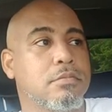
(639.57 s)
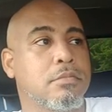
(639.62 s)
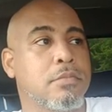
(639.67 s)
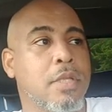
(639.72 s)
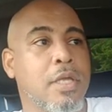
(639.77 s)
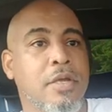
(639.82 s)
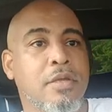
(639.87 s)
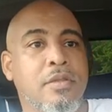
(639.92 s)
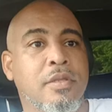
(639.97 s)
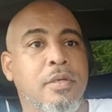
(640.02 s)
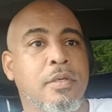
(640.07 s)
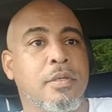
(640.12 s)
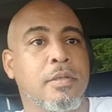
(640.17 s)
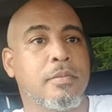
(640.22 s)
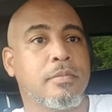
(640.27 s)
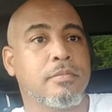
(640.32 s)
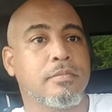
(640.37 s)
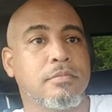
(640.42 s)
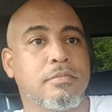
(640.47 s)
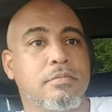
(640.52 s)
they're
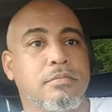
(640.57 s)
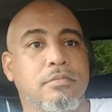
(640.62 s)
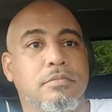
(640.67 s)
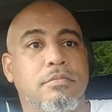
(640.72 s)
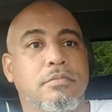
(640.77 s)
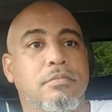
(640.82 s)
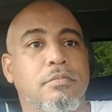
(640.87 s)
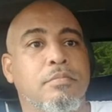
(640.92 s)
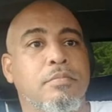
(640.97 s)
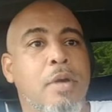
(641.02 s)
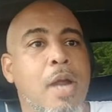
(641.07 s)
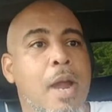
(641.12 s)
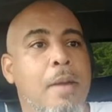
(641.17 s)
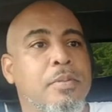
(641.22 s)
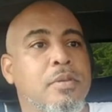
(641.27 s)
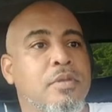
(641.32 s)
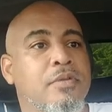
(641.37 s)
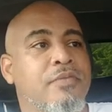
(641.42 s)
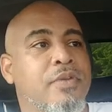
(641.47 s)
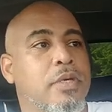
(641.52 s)
the
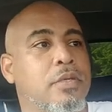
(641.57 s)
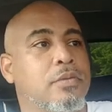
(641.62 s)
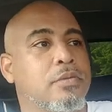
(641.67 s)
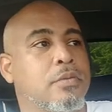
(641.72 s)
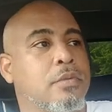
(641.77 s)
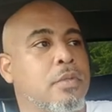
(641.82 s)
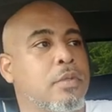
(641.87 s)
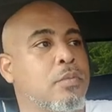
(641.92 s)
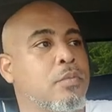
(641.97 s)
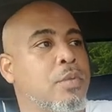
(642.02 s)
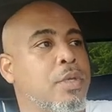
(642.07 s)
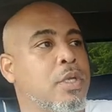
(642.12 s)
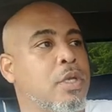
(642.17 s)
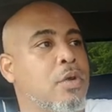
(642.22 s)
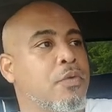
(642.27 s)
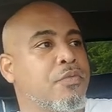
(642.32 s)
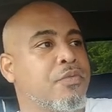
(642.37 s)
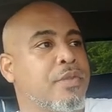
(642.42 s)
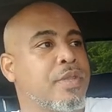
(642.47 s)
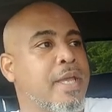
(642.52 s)
popular vote and we
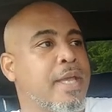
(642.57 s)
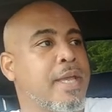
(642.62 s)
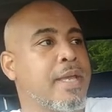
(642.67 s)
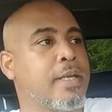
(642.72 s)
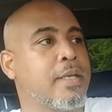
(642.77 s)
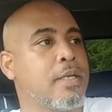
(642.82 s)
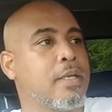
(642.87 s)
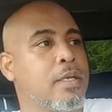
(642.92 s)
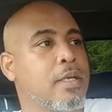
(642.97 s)
go for that.